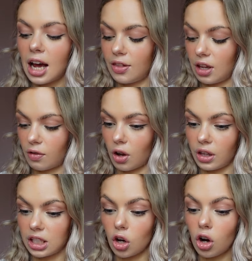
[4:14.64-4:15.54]
and then you've got
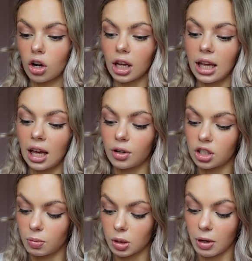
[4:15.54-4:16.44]
this hook here
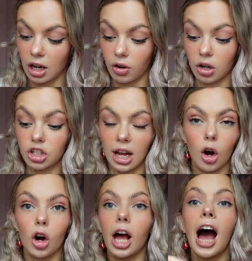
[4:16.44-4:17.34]
which must be a crochet
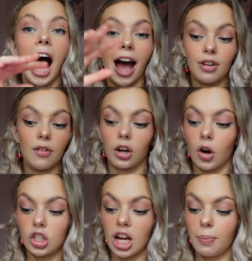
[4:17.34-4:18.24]
hook I've never
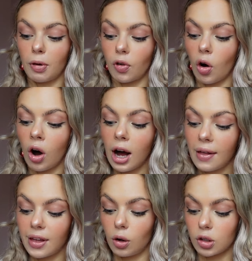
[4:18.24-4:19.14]
crocheted before
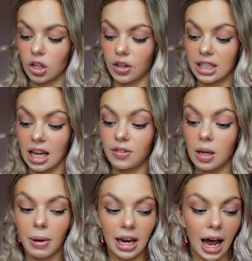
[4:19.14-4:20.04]
then also the
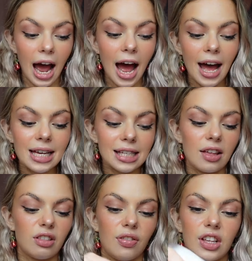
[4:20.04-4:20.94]
safety pin eyes
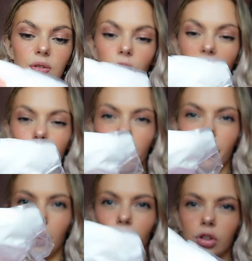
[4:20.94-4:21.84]
and then this fiber
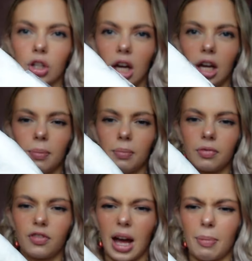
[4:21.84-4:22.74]
filled um,
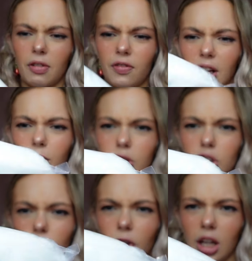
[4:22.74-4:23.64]
fiber fill
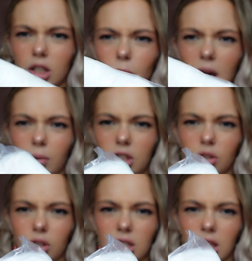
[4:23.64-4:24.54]
stuffing as well which
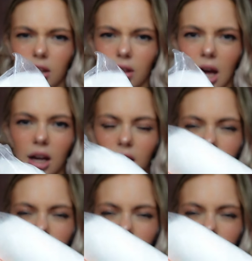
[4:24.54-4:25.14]
looks like that